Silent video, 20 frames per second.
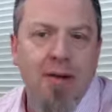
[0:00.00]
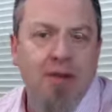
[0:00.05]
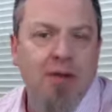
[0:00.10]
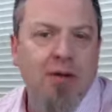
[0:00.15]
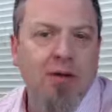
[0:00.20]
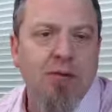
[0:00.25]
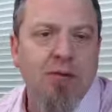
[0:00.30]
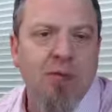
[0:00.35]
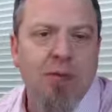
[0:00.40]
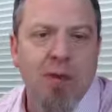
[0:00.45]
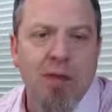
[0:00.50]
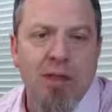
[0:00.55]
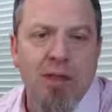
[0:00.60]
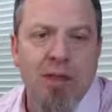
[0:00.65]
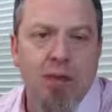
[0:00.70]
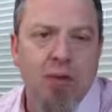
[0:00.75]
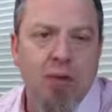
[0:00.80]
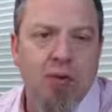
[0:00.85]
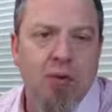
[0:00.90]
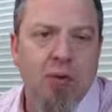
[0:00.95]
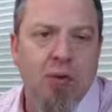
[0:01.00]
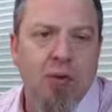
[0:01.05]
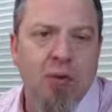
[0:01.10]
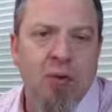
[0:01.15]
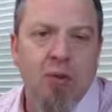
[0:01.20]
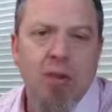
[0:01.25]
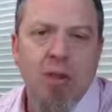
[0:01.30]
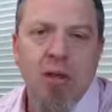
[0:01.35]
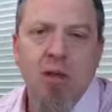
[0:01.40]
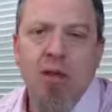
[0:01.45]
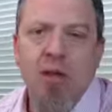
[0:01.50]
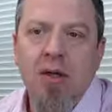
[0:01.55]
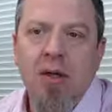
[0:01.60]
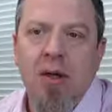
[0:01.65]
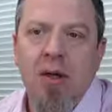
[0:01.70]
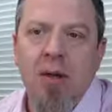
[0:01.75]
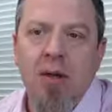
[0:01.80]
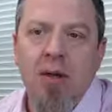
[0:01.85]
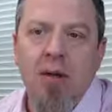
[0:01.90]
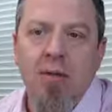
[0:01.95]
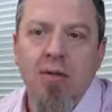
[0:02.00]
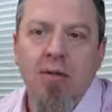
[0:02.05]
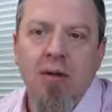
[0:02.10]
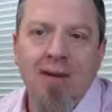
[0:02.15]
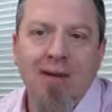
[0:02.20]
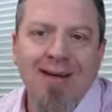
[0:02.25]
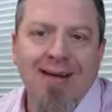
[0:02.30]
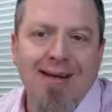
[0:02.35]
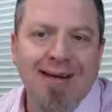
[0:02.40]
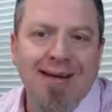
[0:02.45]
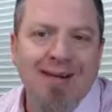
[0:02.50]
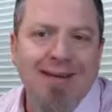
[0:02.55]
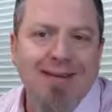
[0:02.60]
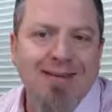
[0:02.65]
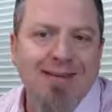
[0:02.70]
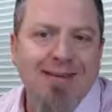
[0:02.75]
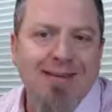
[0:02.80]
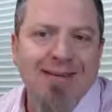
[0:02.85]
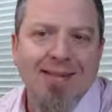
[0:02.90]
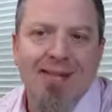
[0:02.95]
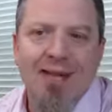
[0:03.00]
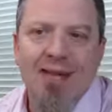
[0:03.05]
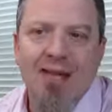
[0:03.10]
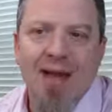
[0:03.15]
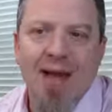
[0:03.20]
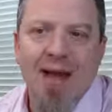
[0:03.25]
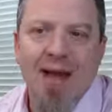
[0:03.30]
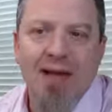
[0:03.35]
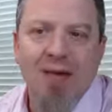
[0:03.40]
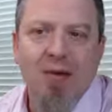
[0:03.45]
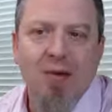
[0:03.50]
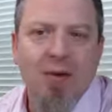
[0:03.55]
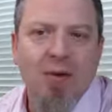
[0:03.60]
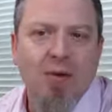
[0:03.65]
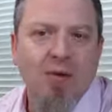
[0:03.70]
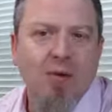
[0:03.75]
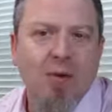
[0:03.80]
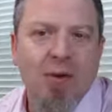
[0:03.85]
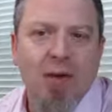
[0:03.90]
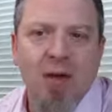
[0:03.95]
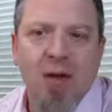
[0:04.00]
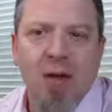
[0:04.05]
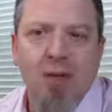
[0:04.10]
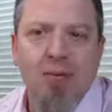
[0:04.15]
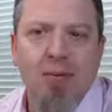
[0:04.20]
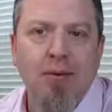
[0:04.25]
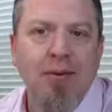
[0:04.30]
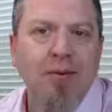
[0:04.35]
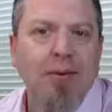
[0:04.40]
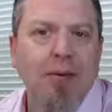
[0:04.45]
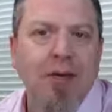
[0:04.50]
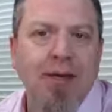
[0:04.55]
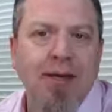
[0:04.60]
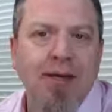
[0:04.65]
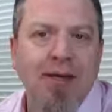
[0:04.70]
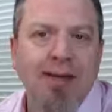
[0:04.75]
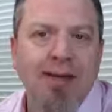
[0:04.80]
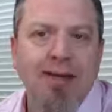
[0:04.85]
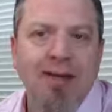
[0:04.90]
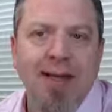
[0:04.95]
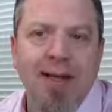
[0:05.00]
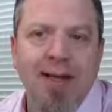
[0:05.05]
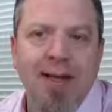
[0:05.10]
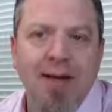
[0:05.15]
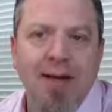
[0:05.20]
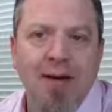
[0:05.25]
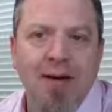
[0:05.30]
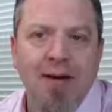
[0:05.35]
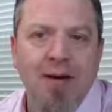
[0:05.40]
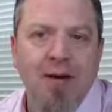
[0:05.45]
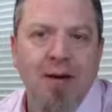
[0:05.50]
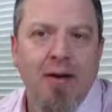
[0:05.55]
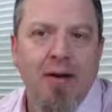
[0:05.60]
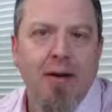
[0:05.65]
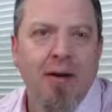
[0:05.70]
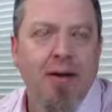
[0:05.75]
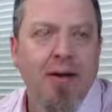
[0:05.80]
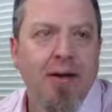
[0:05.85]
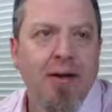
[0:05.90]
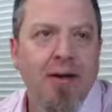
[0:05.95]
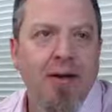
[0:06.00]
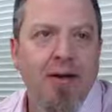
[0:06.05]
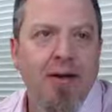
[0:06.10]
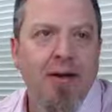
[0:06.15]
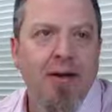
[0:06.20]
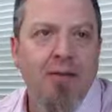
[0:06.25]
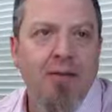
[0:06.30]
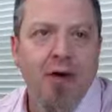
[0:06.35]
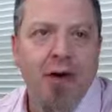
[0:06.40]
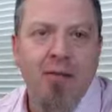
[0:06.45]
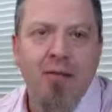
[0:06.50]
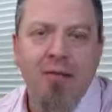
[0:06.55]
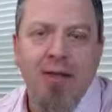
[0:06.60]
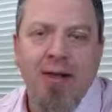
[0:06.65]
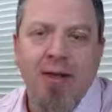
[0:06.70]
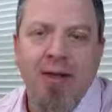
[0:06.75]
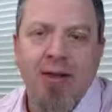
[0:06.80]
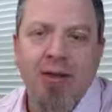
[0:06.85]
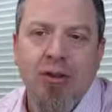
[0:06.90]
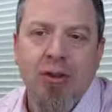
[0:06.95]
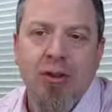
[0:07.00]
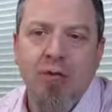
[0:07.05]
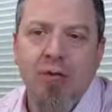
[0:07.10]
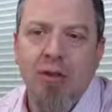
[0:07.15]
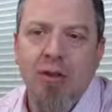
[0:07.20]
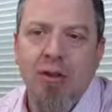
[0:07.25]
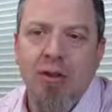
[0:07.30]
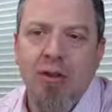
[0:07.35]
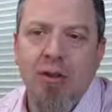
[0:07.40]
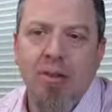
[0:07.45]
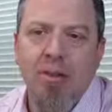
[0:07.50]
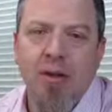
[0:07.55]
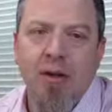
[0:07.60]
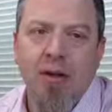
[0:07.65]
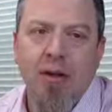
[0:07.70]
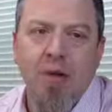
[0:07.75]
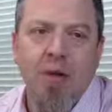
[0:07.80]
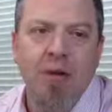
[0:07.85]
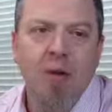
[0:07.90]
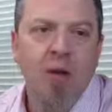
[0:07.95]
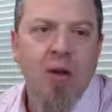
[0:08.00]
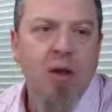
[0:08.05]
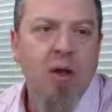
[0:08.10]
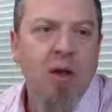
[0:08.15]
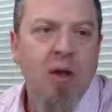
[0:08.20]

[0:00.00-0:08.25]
It's a free tool, very easy to connect with a couple of clicks and a verification of your email.